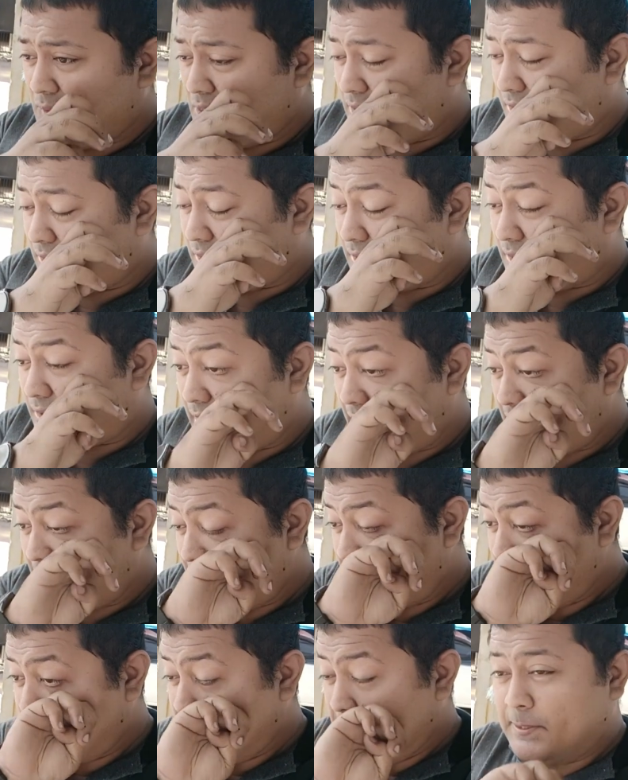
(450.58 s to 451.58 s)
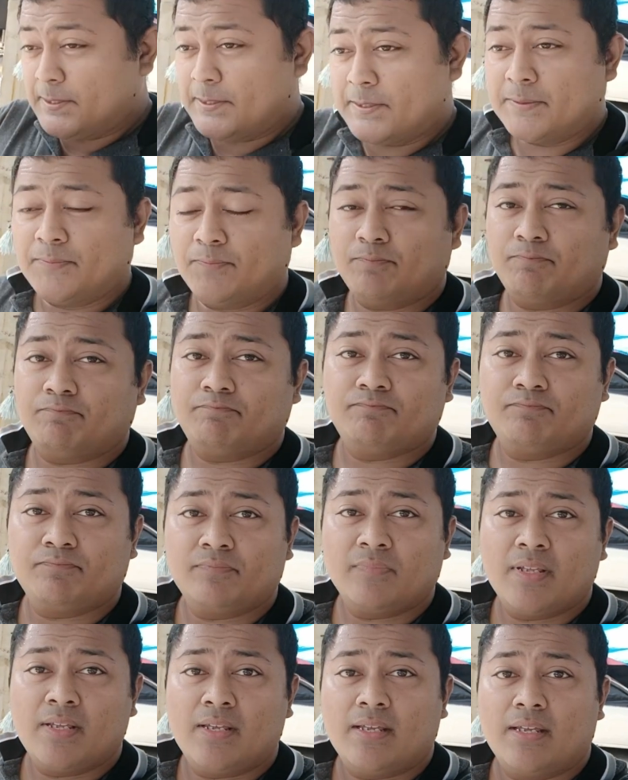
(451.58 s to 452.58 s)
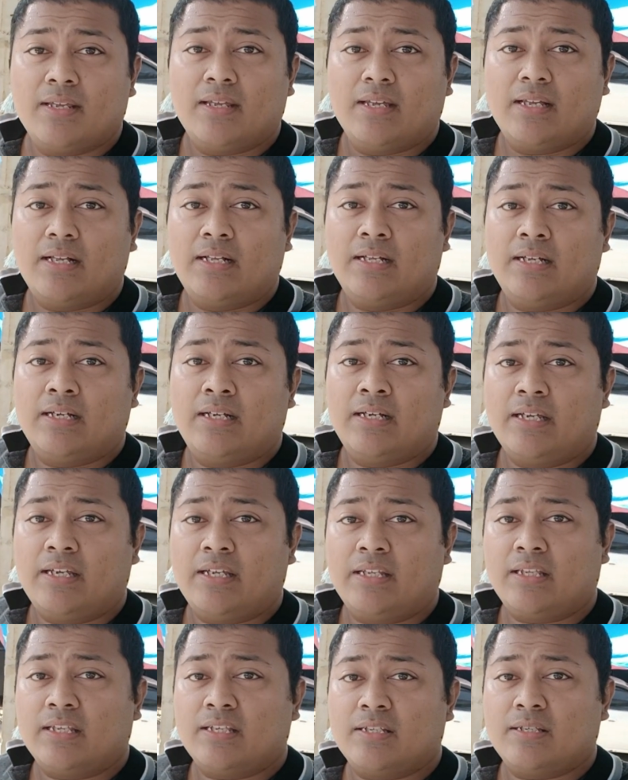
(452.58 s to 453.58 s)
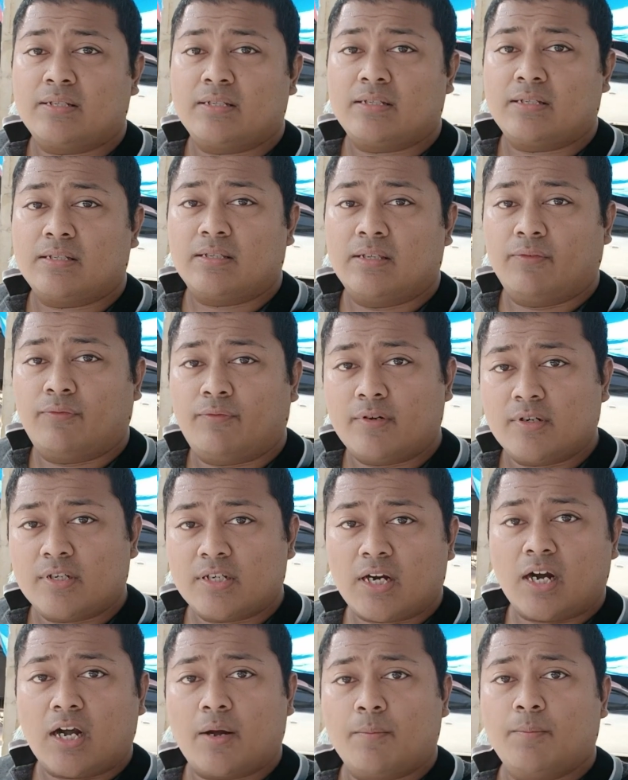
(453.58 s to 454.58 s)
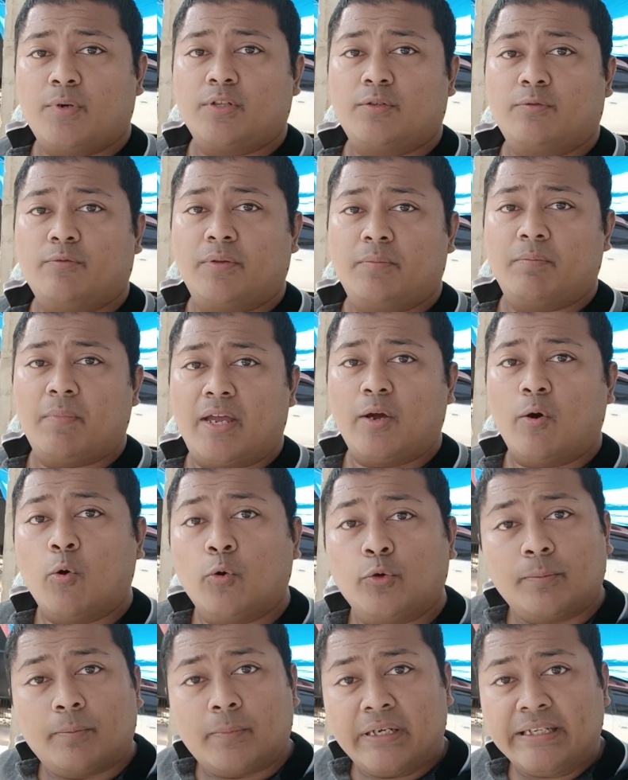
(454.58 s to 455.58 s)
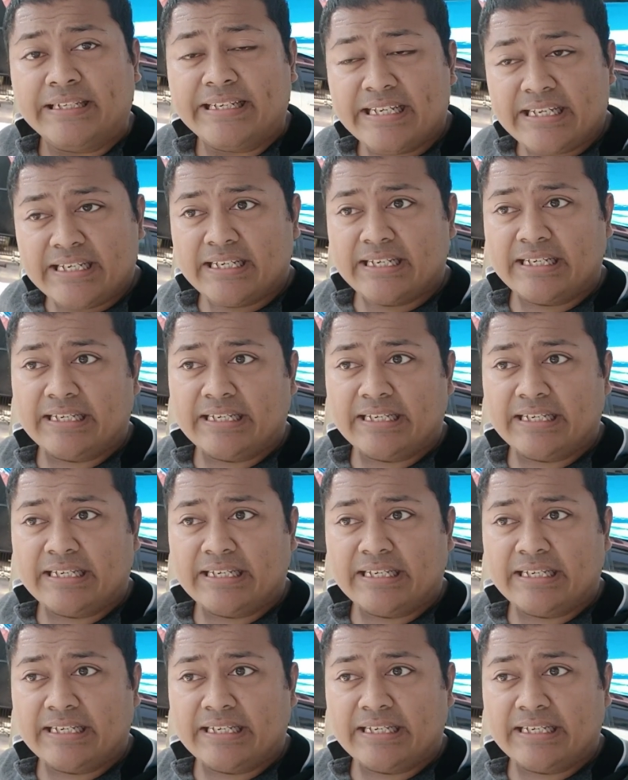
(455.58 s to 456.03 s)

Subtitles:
The thing is, it is the first car I bought with my own money.